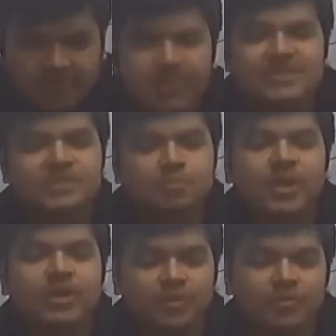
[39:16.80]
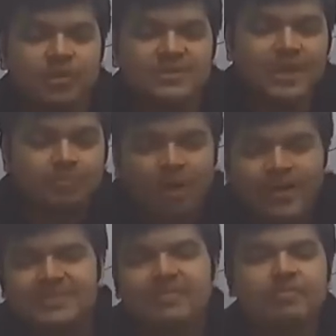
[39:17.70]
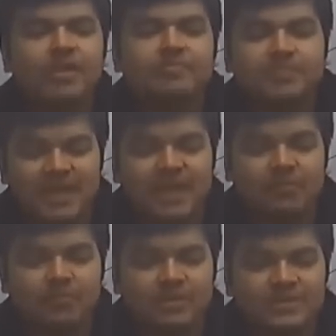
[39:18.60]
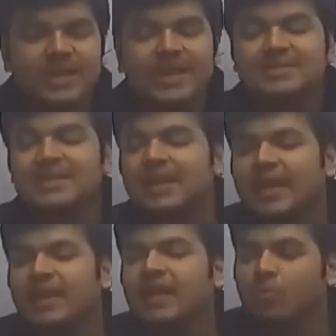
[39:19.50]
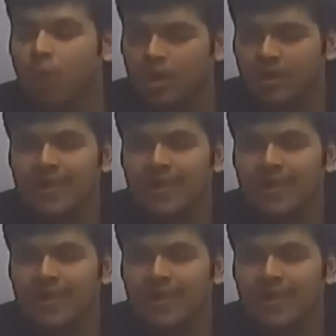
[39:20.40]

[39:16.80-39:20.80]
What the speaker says: basis point difference, that 0.75% difference is indicating what?